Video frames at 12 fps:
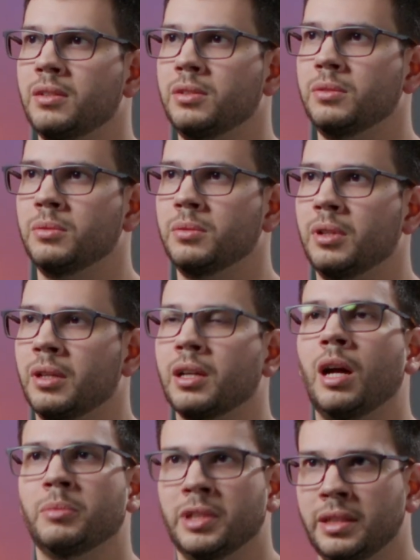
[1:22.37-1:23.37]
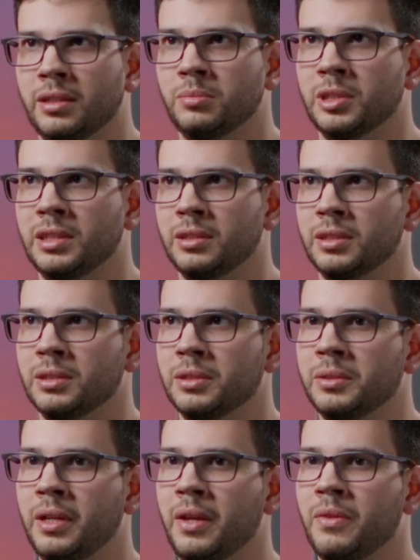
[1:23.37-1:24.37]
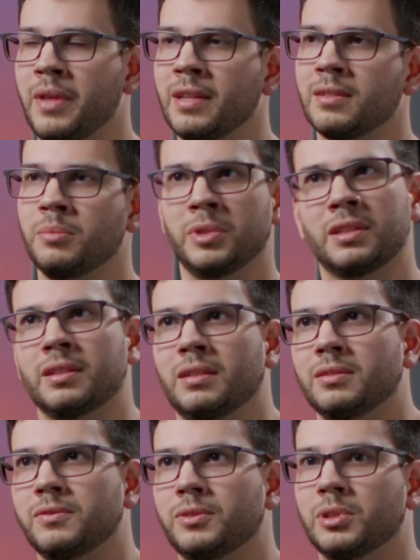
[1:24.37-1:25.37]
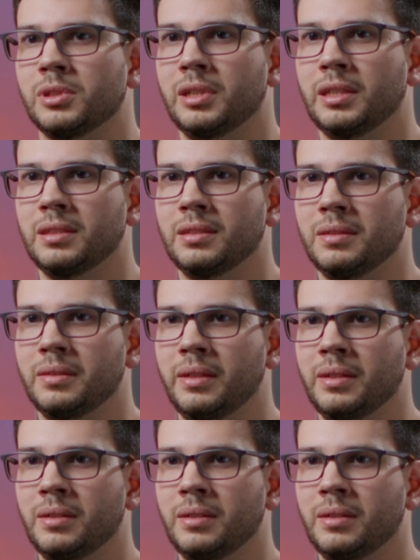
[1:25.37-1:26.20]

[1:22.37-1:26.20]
to accommodate our material. That's the big thing I look for in